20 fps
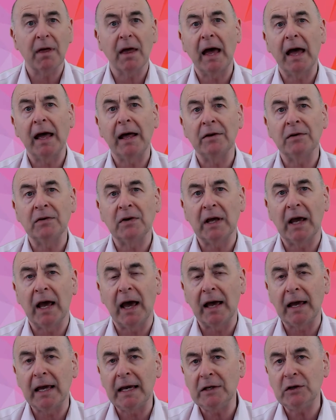and
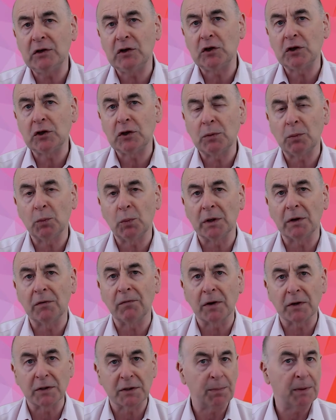uh, each one of
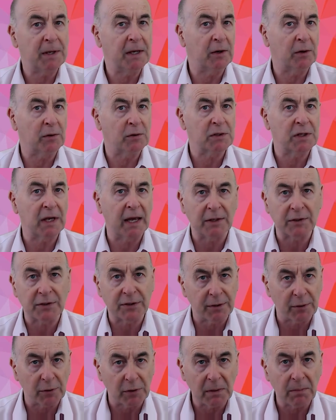our speakers gets
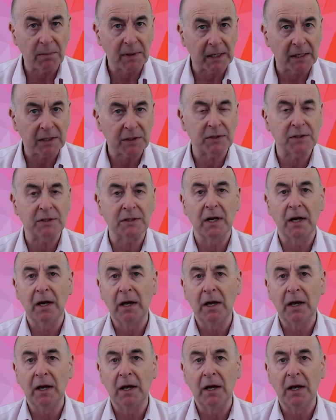30 minutes